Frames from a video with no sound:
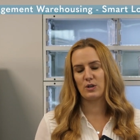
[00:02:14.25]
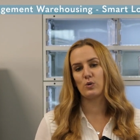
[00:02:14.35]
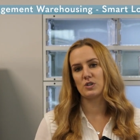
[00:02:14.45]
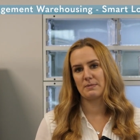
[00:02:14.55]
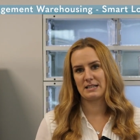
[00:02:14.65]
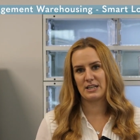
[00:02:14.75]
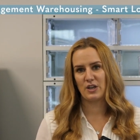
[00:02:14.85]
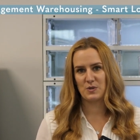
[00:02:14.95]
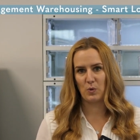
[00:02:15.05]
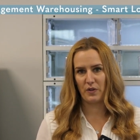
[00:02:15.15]
and it automatically
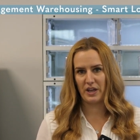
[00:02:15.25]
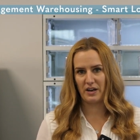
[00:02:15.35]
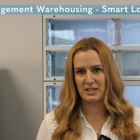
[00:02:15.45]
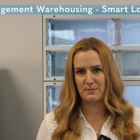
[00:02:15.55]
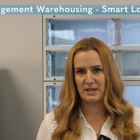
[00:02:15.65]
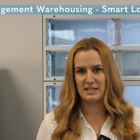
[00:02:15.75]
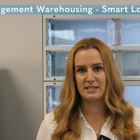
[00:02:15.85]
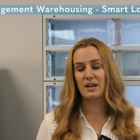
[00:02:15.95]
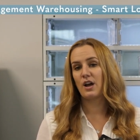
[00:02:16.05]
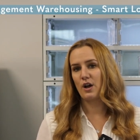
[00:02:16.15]
knows what the item
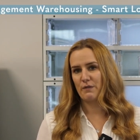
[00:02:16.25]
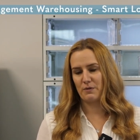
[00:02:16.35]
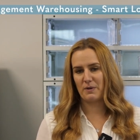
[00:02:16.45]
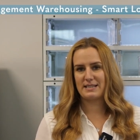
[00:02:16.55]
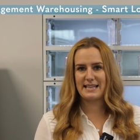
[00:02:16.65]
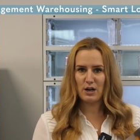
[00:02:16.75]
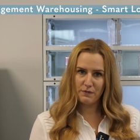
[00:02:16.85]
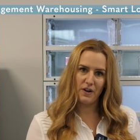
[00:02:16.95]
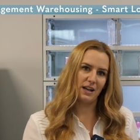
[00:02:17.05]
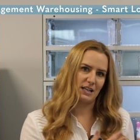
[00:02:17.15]
is. For
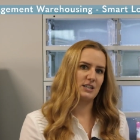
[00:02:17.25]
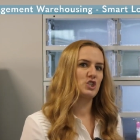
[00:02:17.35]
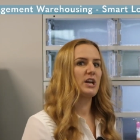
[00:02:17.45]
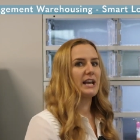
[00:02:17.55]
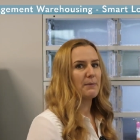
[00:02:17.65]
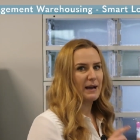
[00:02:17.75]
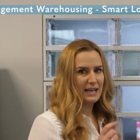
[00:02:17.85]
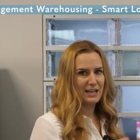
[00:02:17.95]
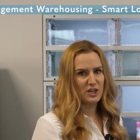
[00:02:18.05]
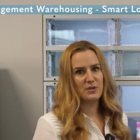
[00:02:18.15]
myself, I need to check it
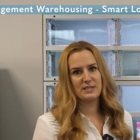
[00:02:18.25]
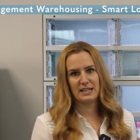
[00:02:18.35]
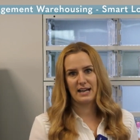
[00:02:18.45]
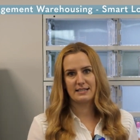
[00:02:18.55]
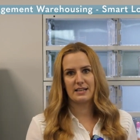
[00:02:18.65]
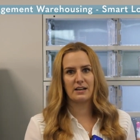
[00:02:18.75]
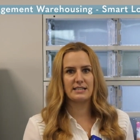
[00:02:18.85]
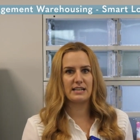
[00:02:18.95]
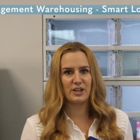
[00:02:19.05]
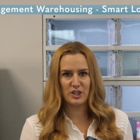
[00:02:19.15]
back in using the asset
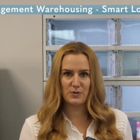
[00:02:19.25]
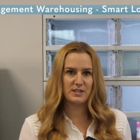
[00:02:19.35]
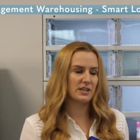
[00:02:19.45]
ID I used